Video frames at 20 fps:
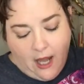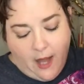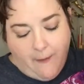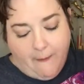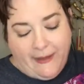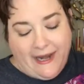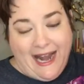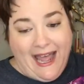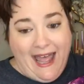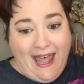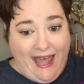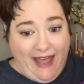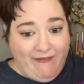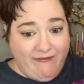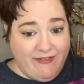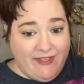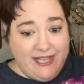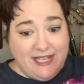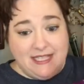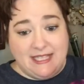But I have
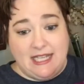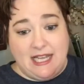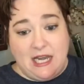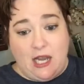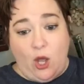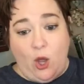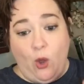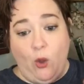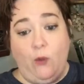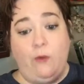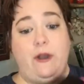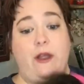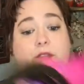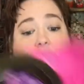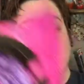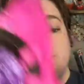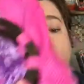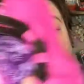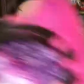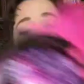this and a whole nother
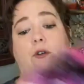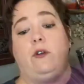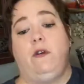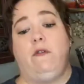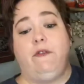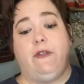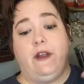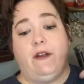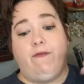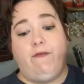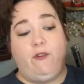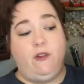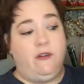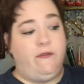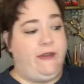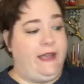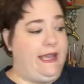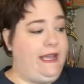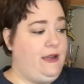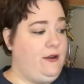tote over there full of
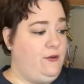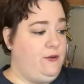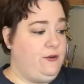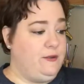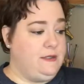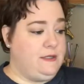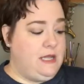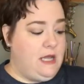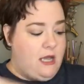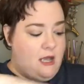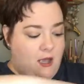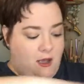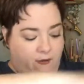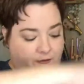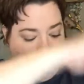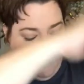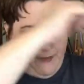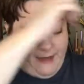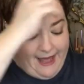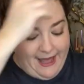handles
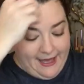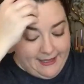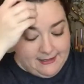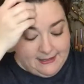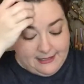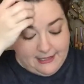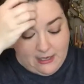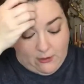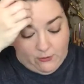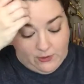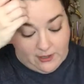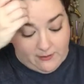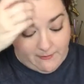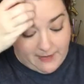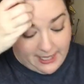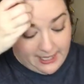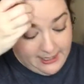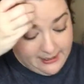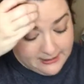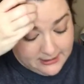for bags that I want to make.